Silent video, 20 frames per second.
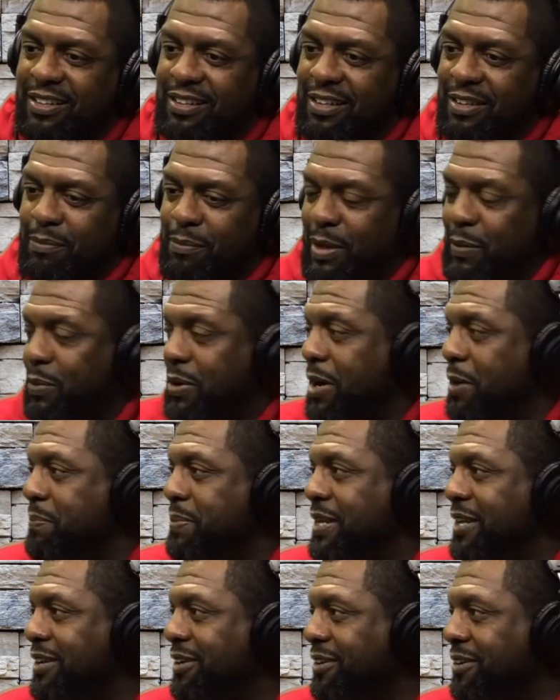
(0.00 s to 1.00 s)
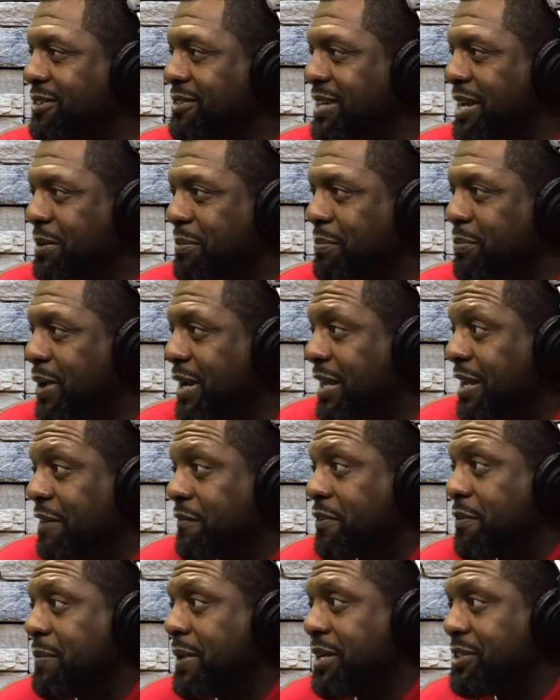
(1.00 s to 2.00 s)
meet with our peers, how to break
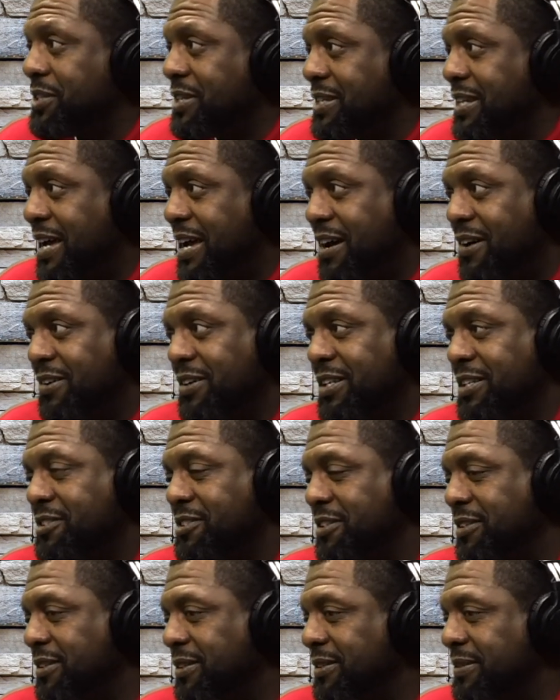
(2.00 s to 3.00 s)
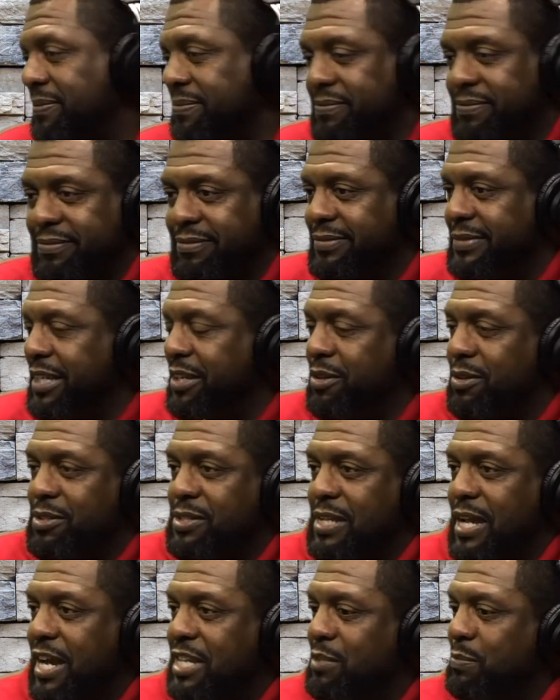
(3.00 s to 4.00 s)
information down into,
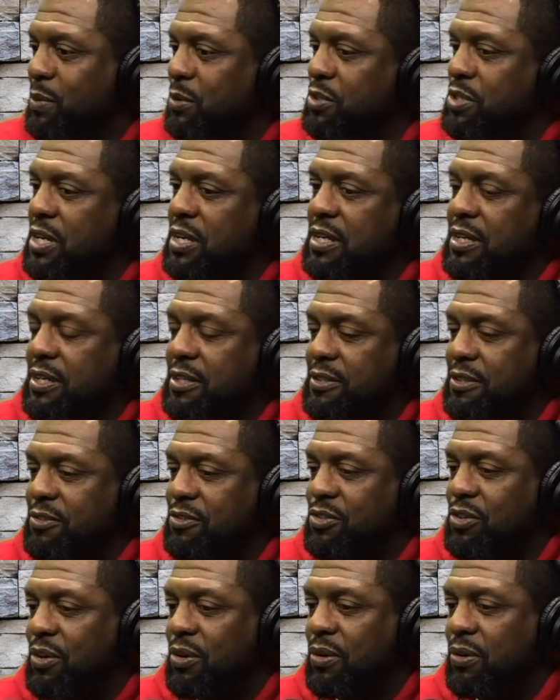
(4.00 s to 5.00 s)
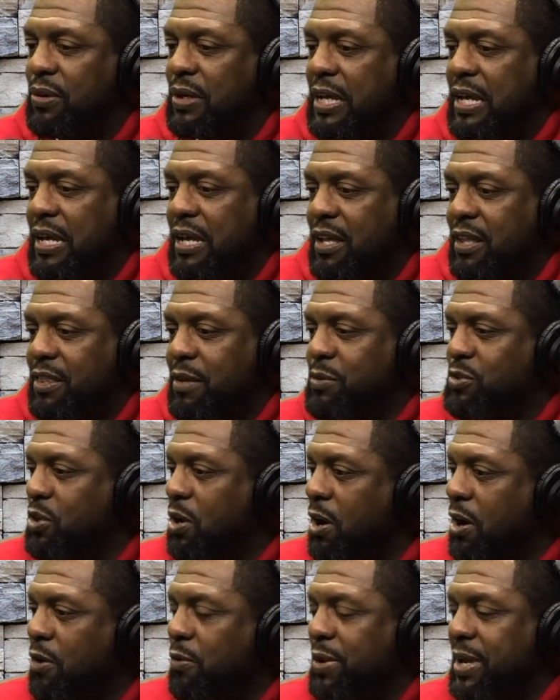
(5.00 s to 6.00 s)
sizable chunks. And so there was
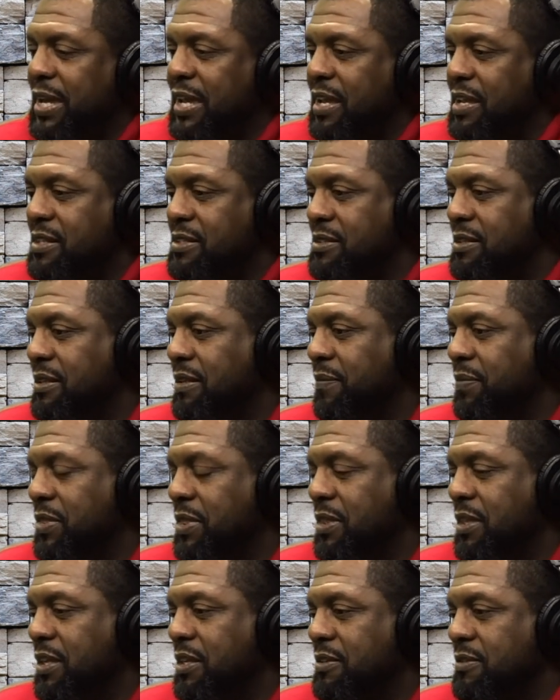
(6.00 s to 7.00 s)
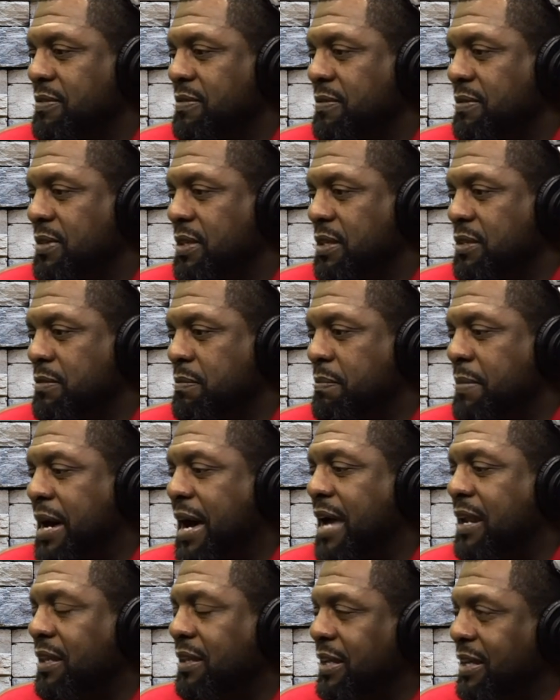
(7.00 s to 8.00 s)
always this
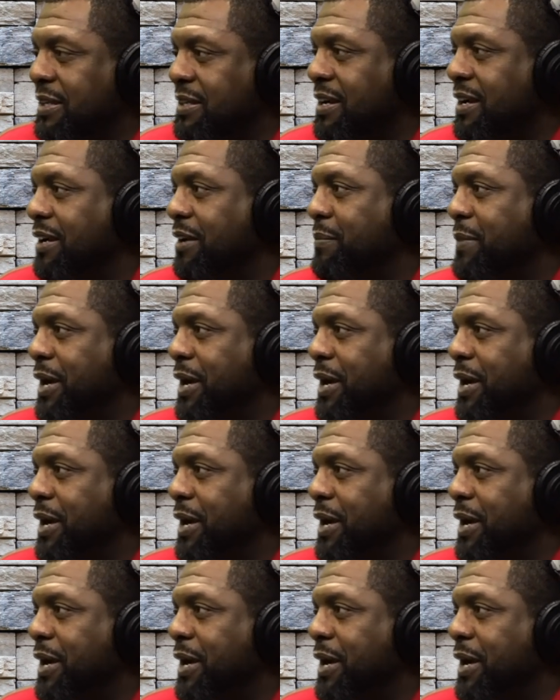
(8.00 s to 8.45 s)
modeling done in my